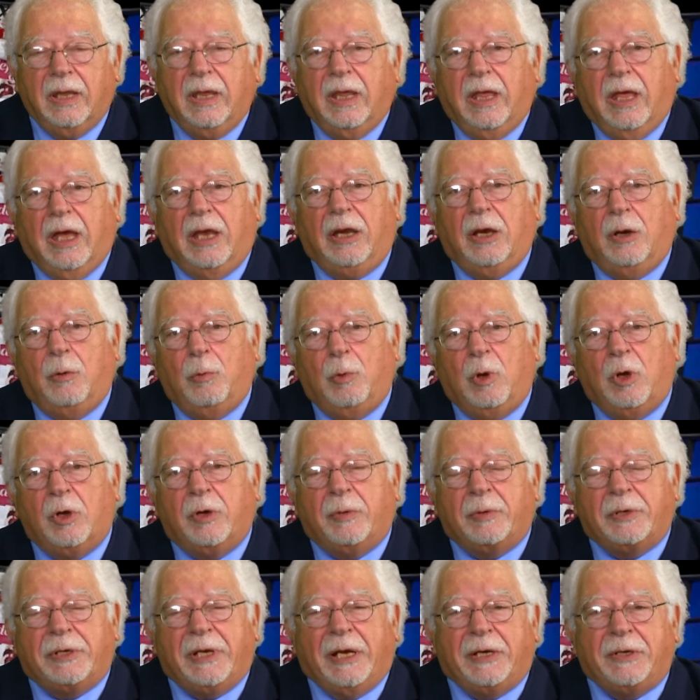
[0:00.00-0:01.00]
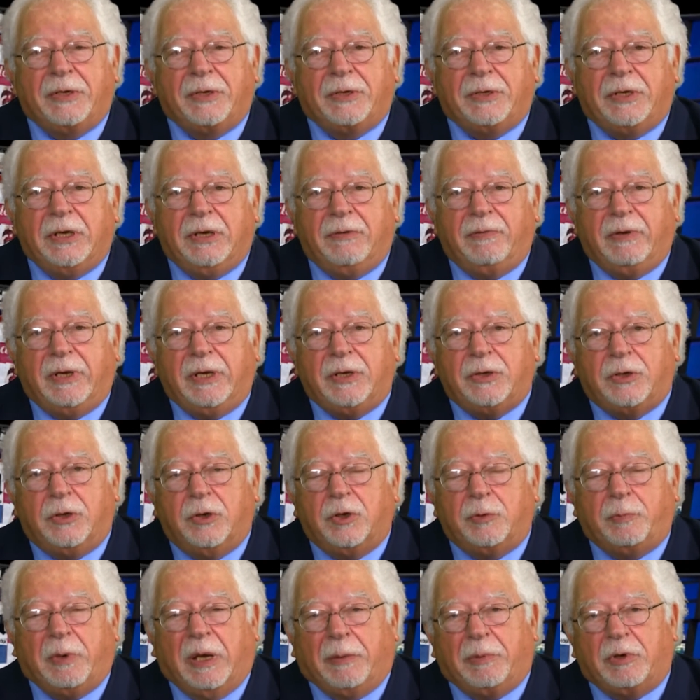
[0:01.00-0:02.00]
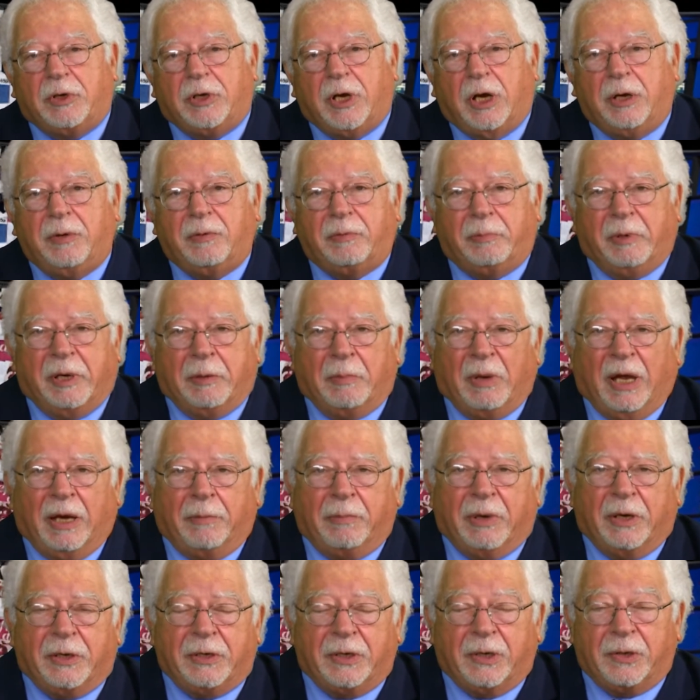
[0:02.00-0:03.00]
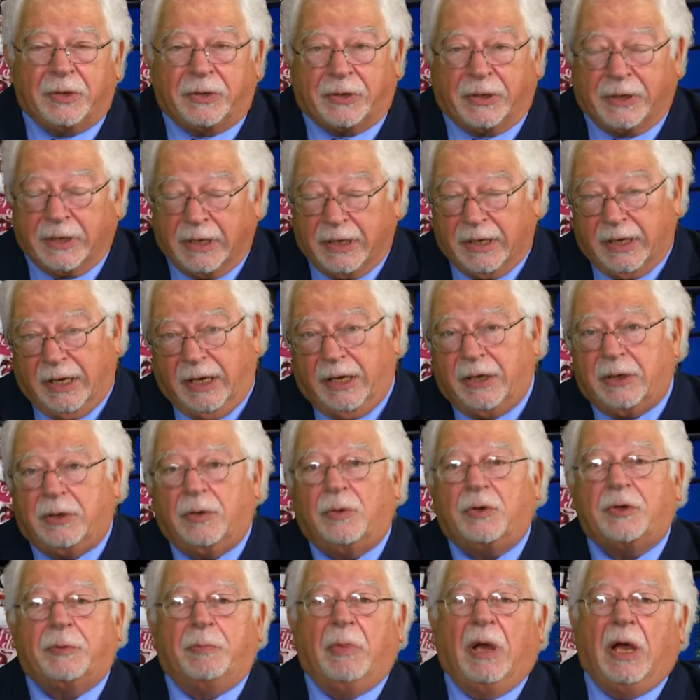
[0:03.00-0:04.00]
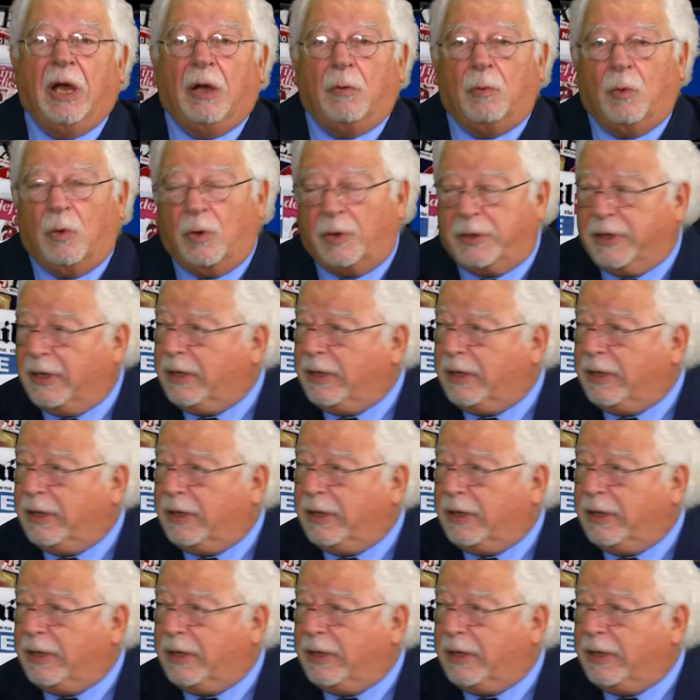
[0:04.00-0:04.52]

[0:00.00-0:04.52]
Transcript: Hello and welcome to Latest TV's newspaper show with me, Mike Mendoza, and of course, Mark Walker.